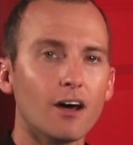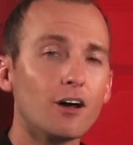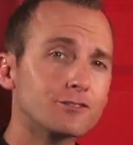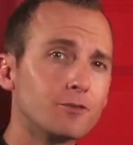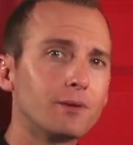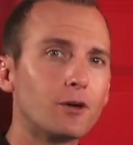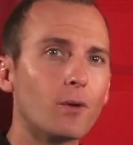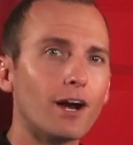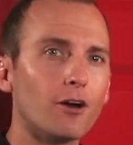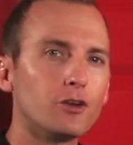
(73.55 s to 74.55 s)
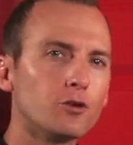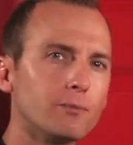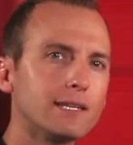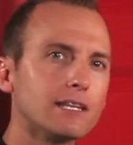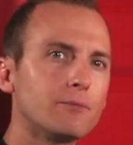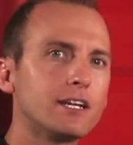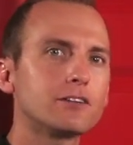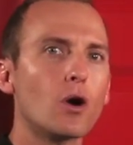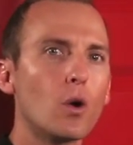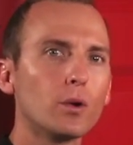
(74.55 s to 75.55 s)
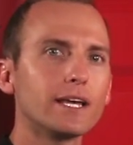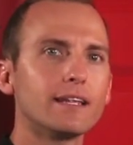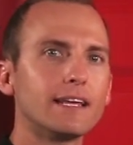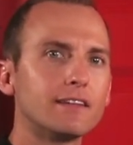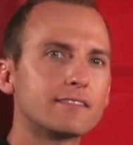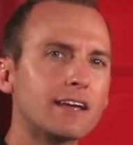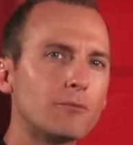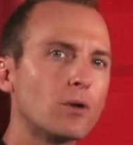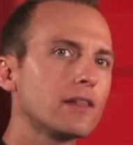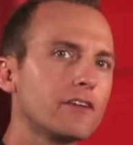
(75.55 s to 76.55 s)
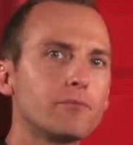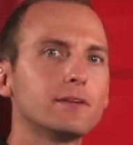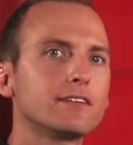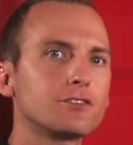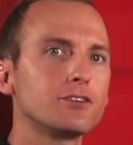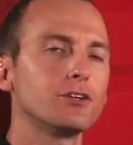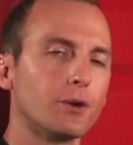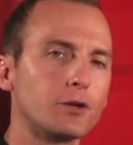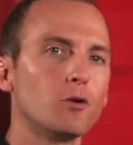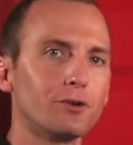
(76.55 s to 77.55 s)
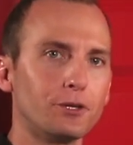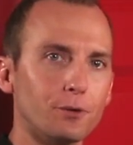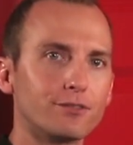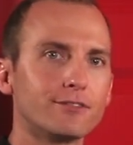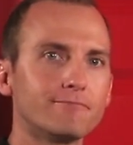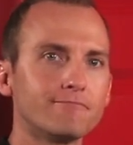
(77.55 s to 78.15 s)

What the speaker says: Also be aware, you'll be limited to holding it in the same relative position during normal use.